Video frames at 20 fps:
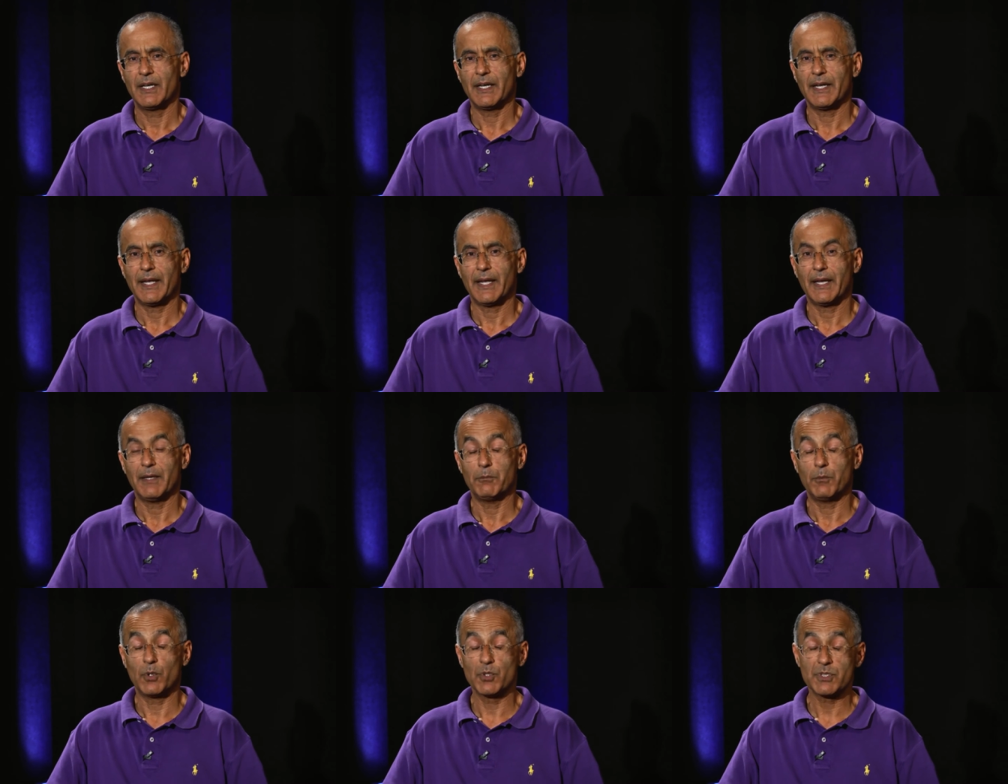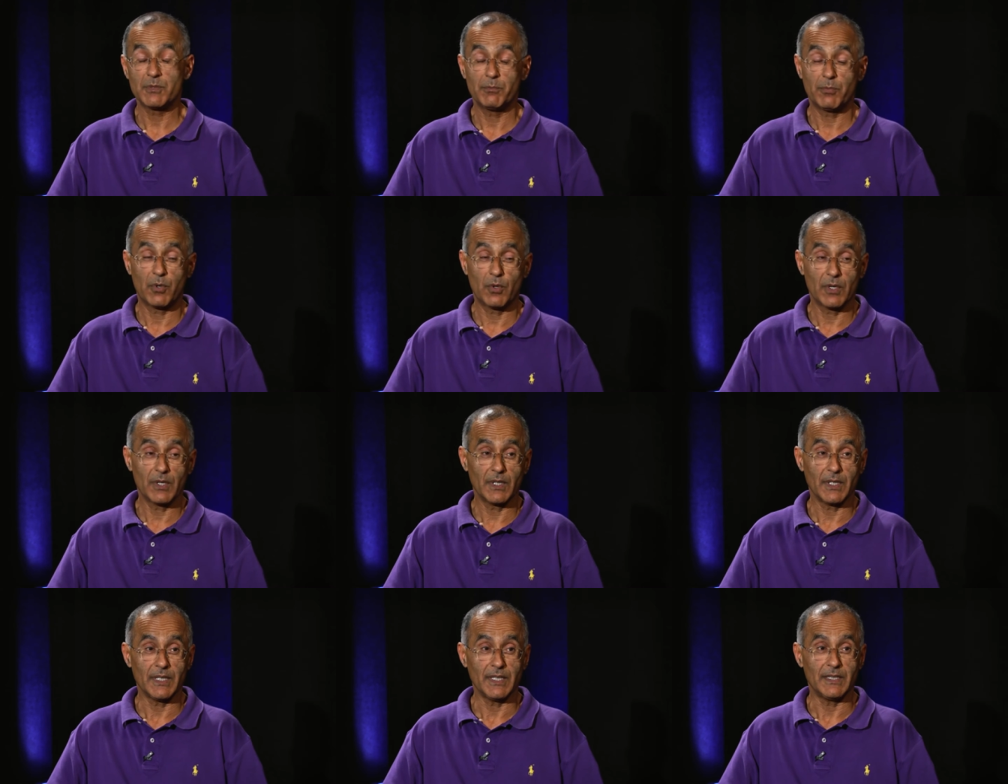And most
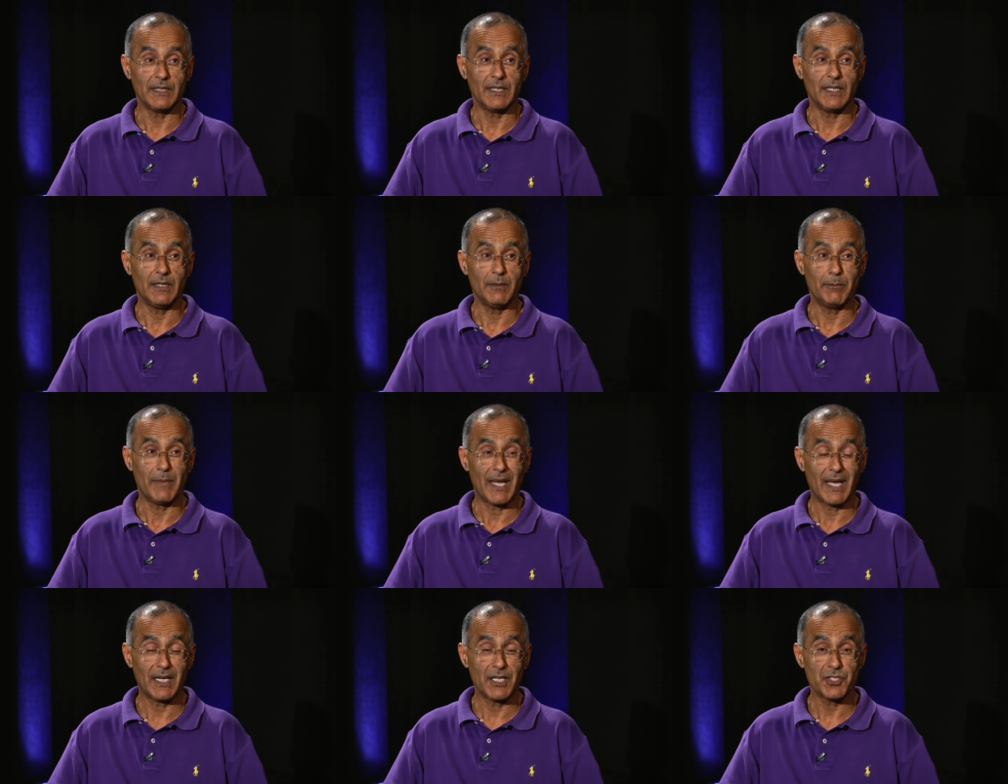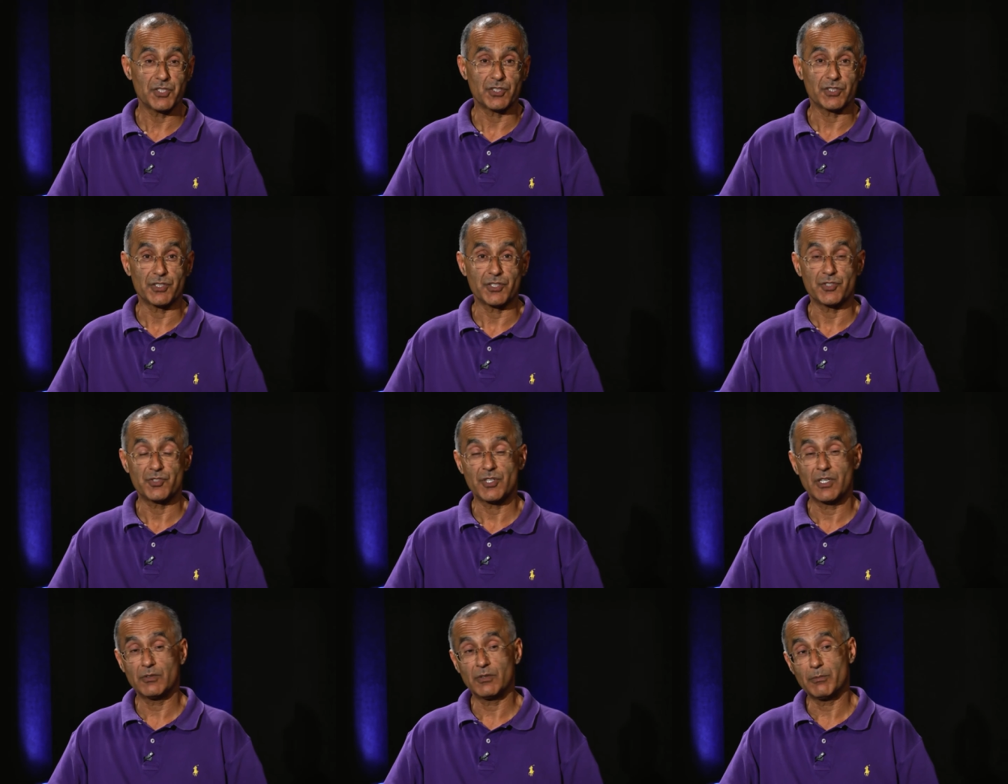importantly, the manager,
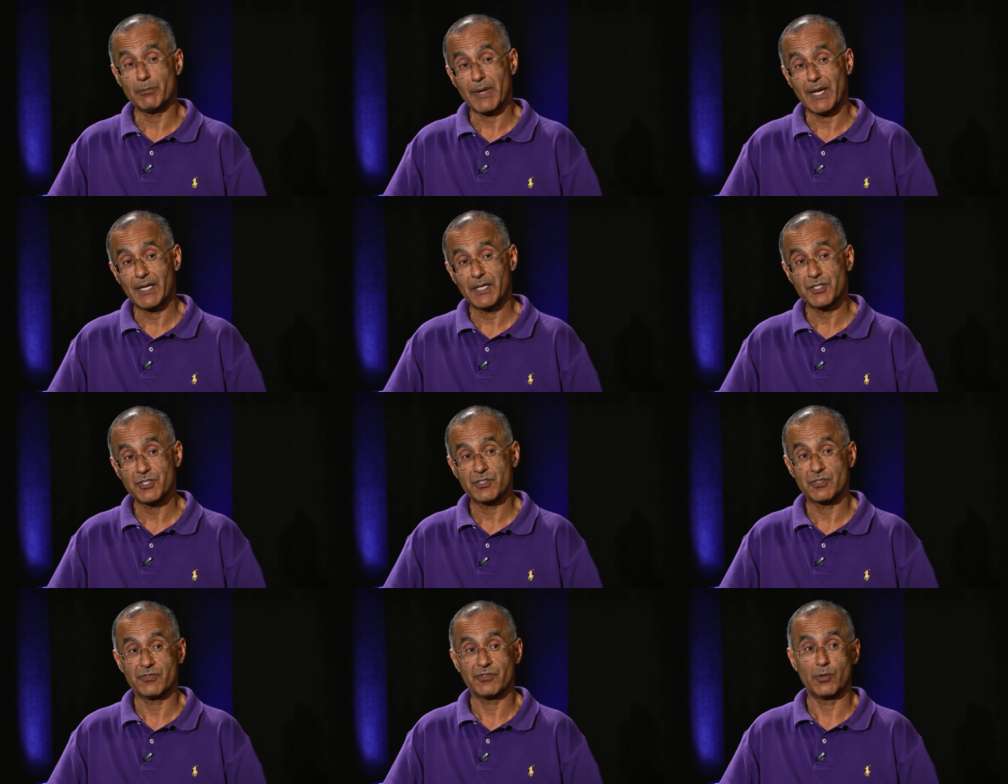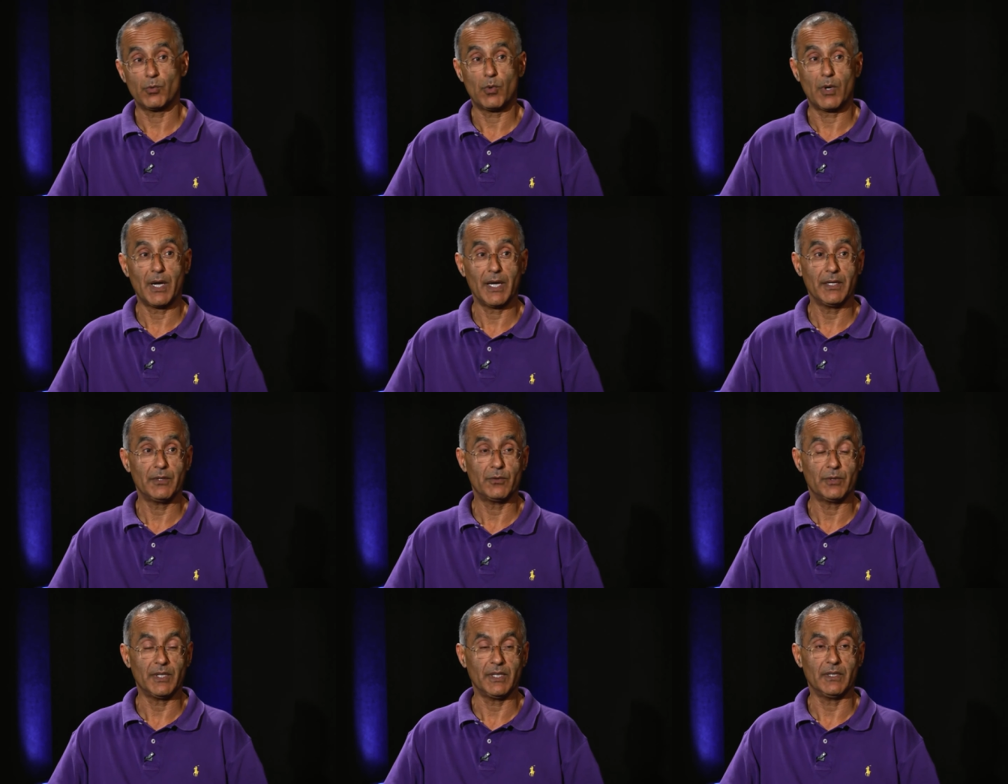the general manager of the
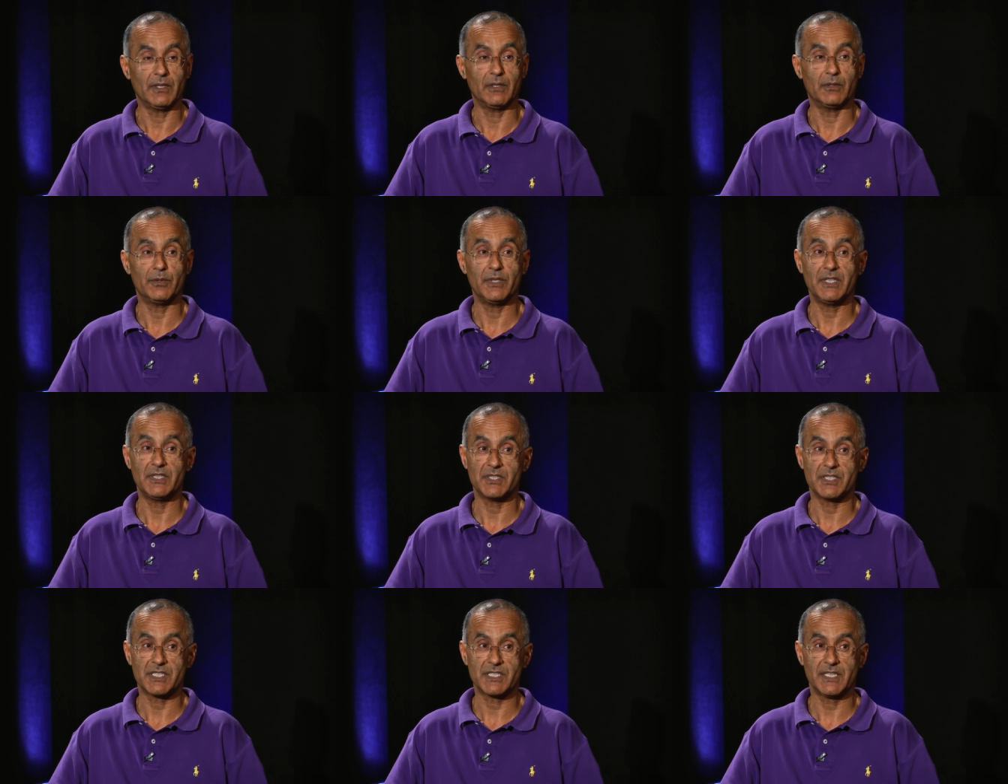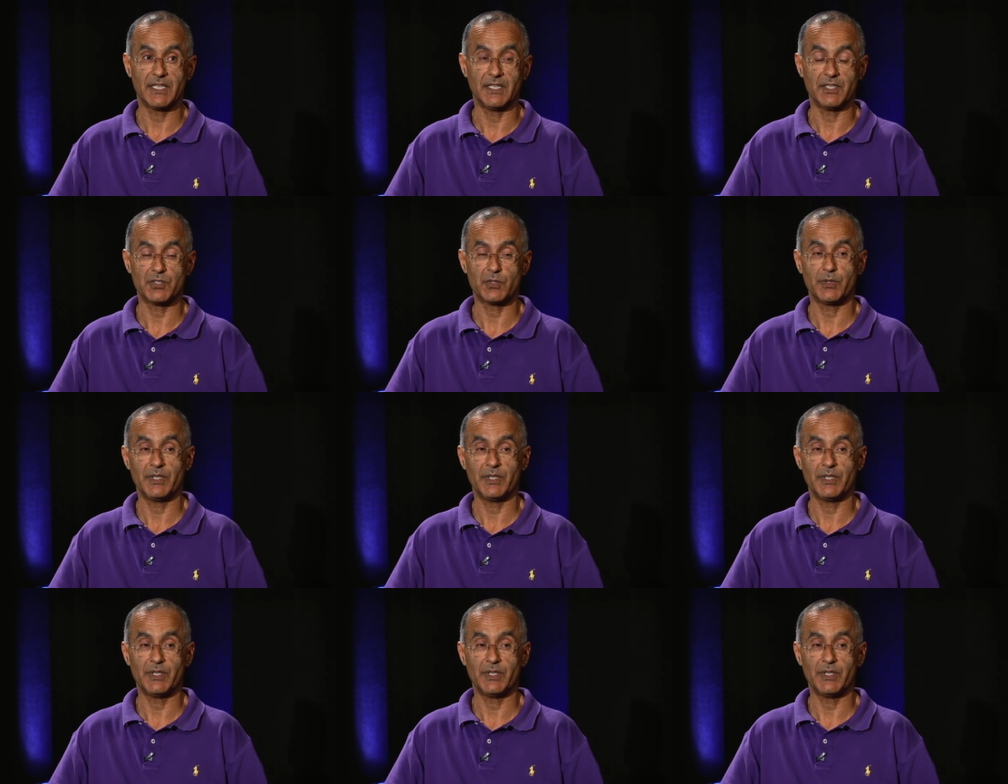winery agreed to stay.